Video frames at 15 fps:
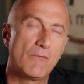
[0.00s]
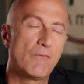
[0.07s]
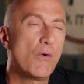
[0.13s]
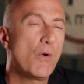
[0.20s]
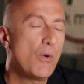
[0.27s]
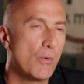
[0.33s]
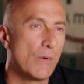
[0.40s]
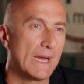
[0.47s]

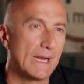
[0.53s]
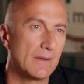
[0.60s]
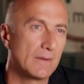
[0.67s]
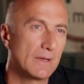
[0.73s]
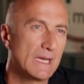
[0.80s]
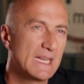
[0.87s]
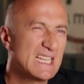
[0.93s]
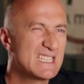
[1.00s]
following
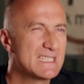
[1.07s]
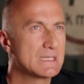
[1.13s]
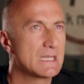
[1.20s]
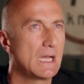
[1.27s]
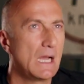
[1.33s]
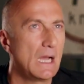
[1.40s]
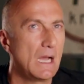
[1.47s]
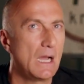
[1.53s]
his
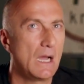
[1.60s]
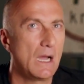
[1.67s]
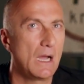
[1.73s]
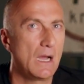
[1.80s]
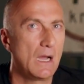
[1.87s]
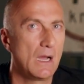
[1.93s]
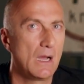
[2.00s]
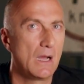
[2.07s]
uh,
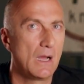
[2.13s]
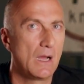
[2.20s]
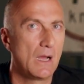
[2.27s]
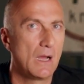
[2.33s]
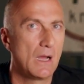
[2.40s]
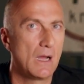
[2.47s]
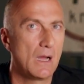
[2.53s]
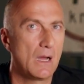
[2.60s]

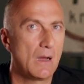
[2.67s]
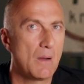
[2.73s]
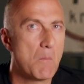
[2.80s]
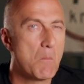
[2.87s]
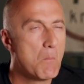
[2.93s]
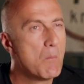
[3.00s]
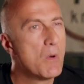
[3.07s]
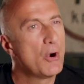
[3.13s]

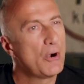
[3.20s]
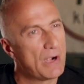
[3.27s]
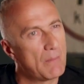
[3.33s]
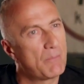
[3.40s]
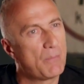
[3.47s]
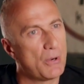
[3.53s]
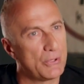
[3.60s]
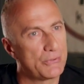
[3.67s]
moral
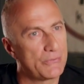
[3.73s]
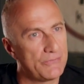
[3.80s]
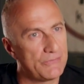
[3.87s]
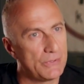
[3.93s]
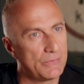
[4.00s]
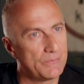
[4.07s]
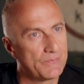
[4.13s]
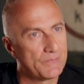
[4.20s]
point of
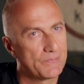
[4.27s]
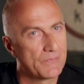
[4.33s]
view.